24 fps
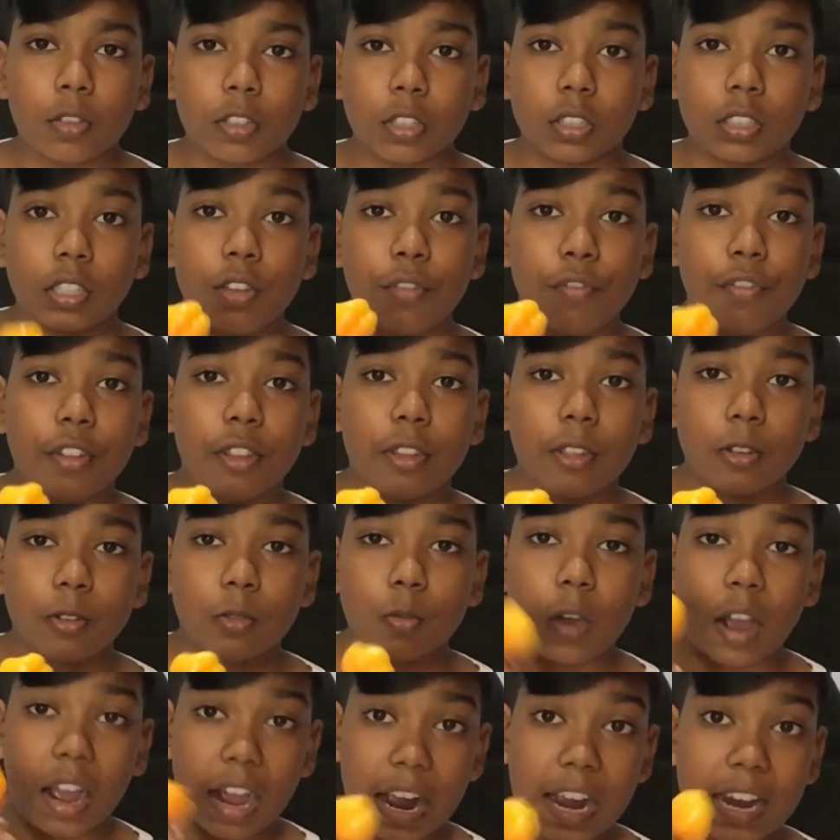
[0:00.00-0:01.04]
without any further
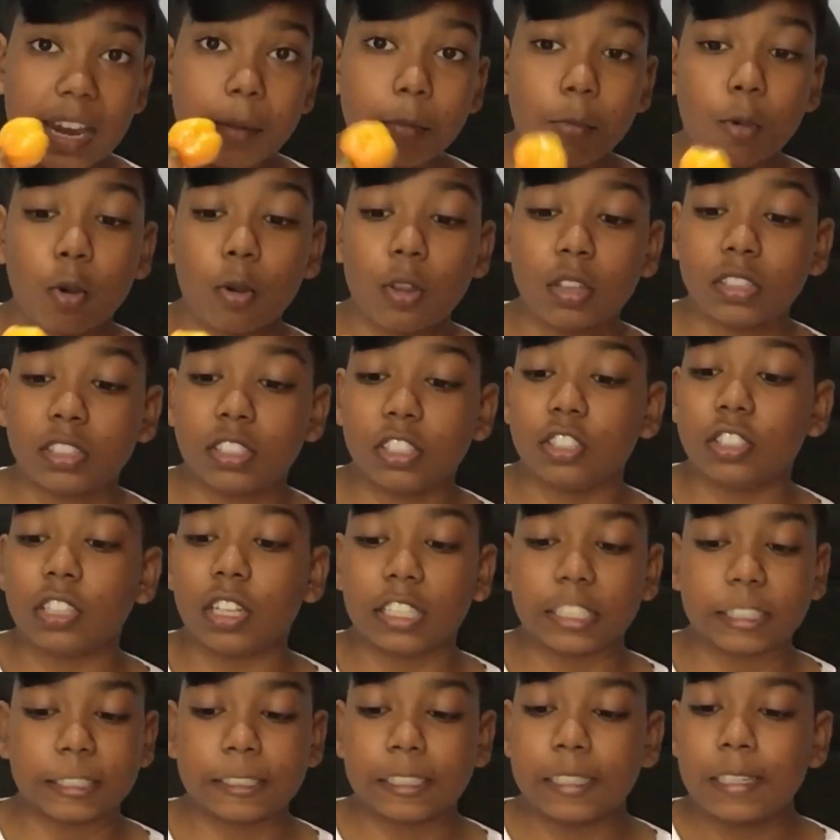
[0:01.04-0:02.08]
ado, I am going to
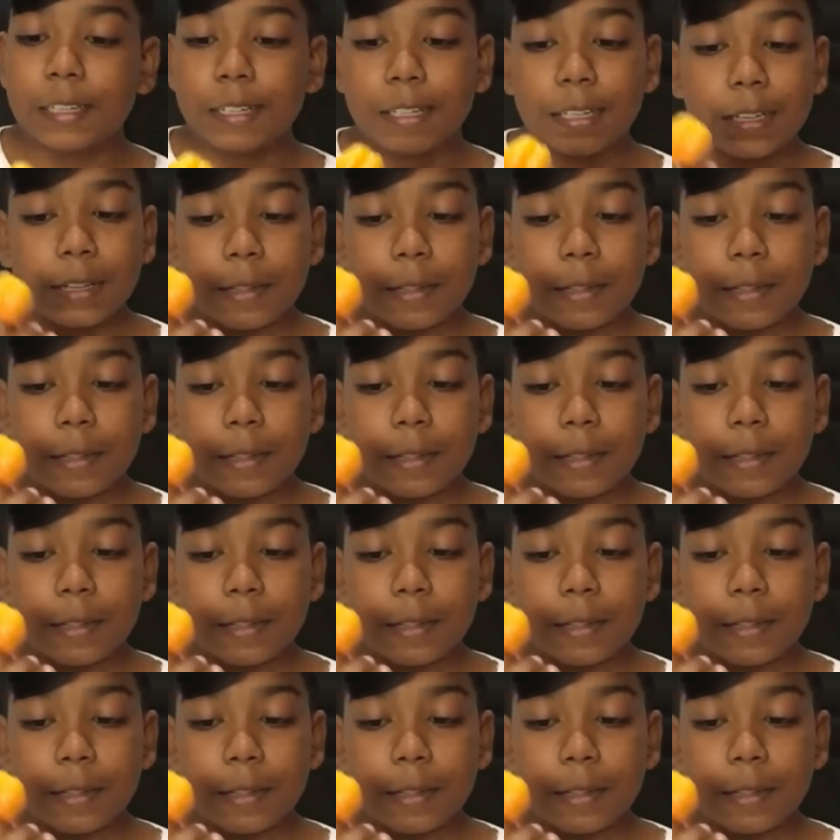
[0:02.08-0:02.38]
just